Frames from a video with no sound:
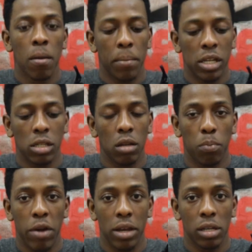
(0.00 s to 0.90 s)
Messi
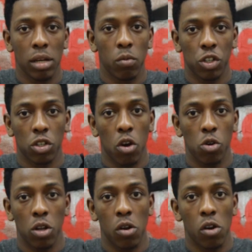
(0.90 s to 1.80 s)
branding which
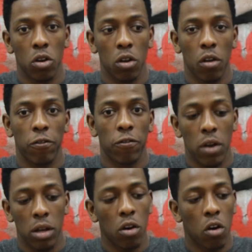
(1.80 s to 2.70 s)
goes along the
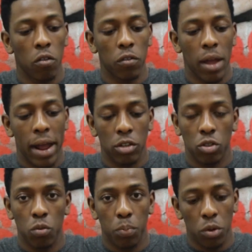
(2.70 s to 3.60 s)
front of the
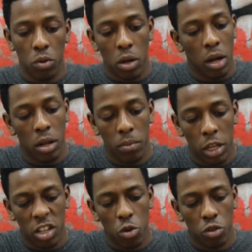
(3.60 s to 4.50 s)
actual boot.
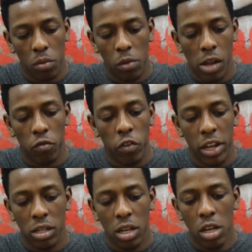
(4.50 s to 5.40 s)
It goes from like
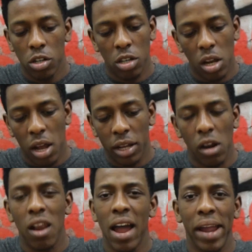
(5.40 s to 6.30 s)
red to like a
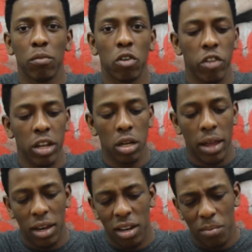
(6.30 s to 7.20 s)
lime green,
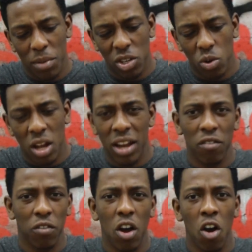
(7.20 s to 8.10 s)
and in the middle kind
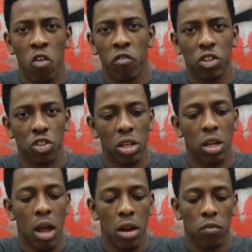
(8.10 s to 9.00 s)
of a orangey
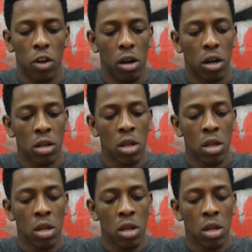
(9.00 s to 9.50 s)
kind of color.